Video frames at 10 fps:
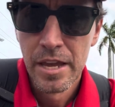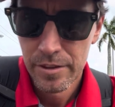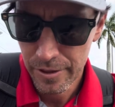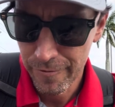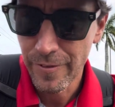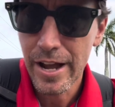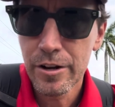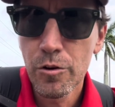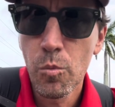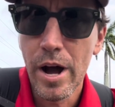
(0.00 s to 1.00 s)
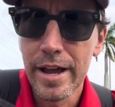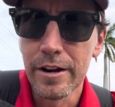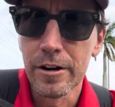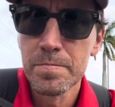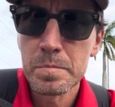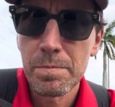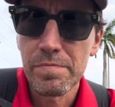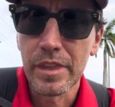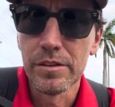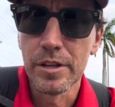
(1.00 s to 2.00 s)
The final wire,
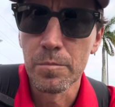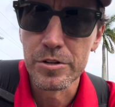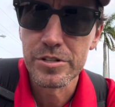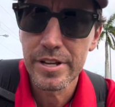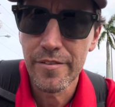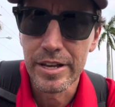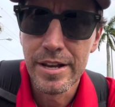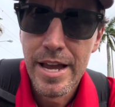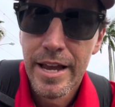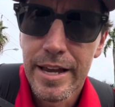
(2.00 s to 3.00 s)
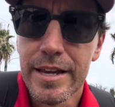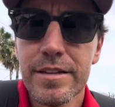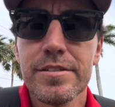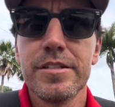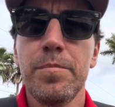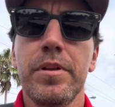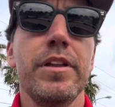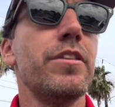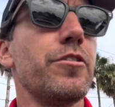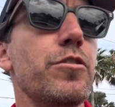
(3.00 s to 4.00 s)
number 7, is typically
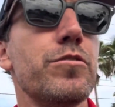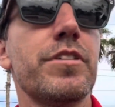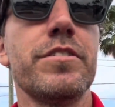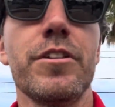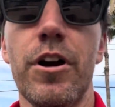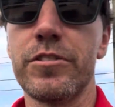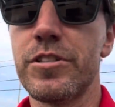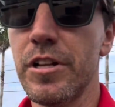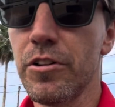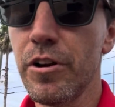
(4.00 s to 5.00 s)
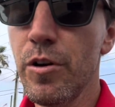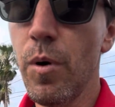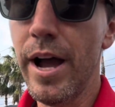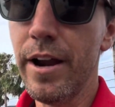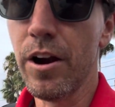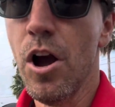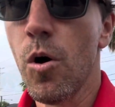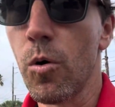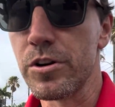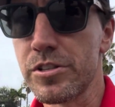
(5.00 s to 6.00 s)
they're used as an auxiliary wire,
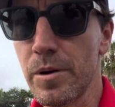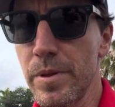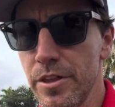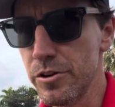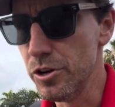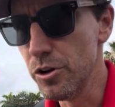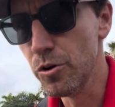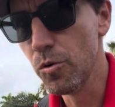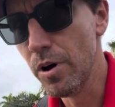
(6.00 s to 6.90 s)
or some of the new